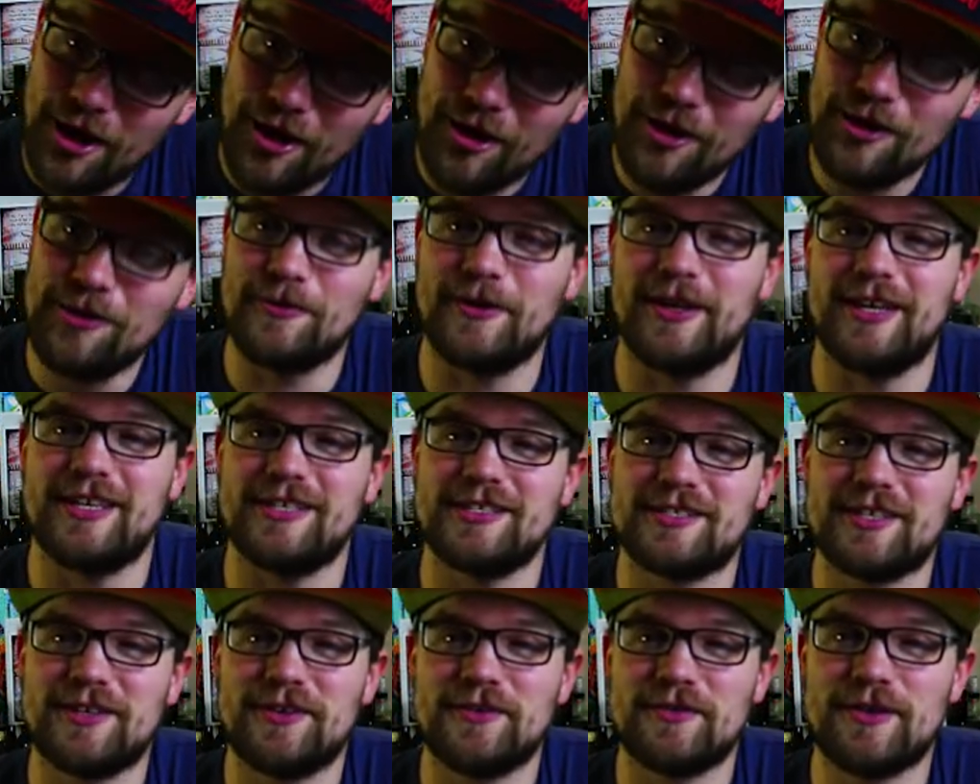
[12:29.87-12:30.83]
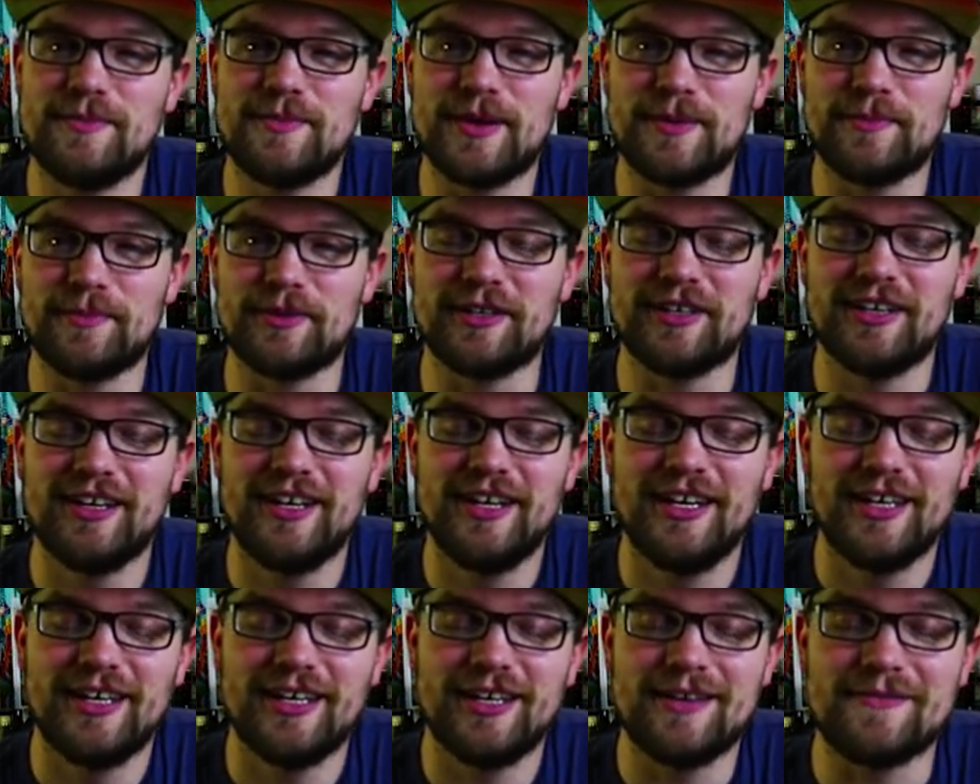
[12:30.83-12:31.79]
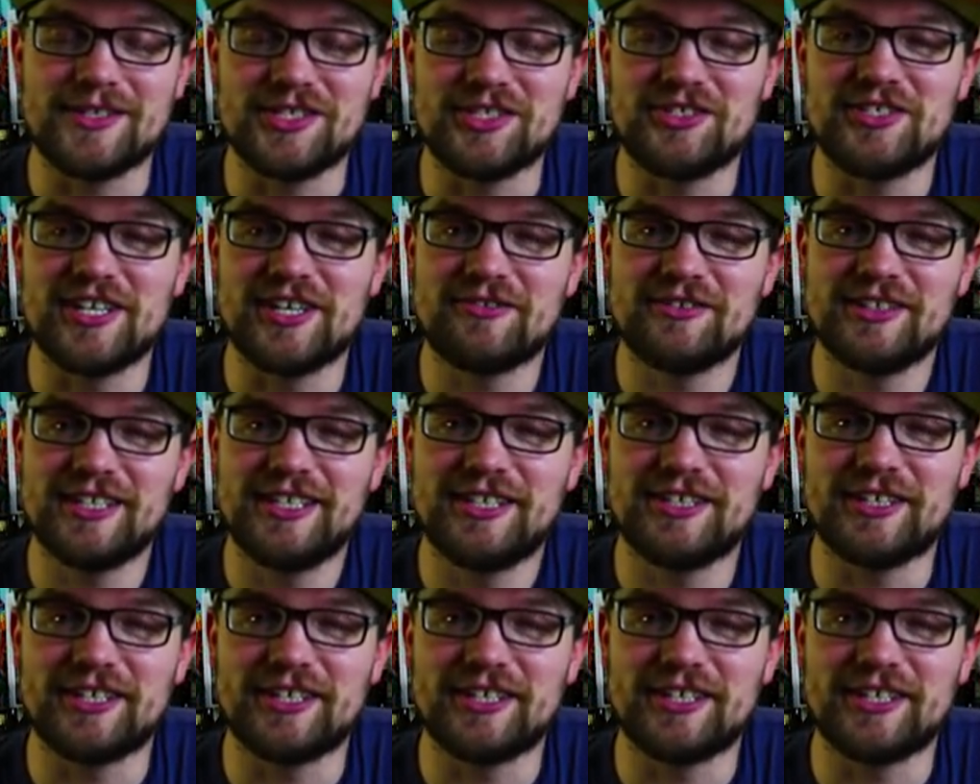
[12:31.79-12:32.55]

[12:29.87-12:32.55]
always remember, if it's generally